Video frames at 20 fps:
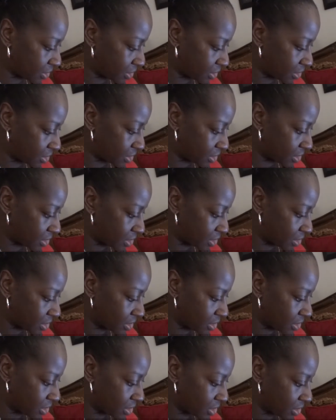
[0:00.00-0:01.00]

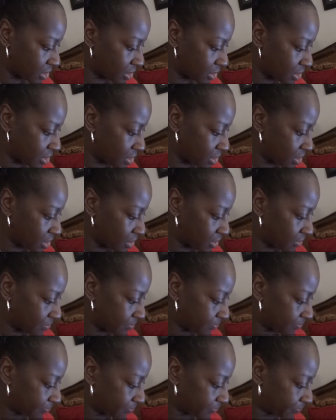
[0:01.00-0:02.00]

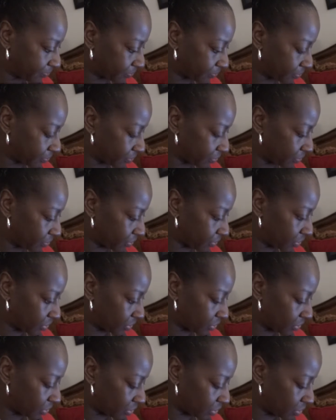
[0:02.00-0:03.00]

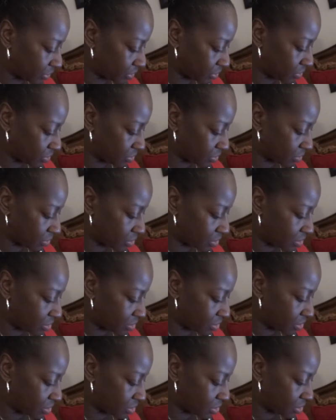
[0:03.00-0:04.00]

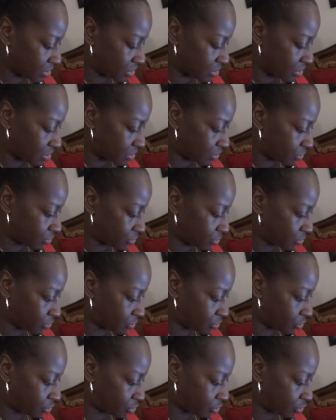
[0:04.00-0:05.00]

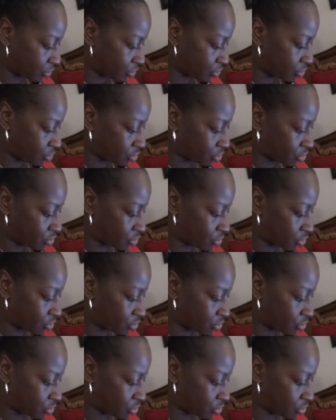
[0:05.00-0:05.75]
Nobody speaks.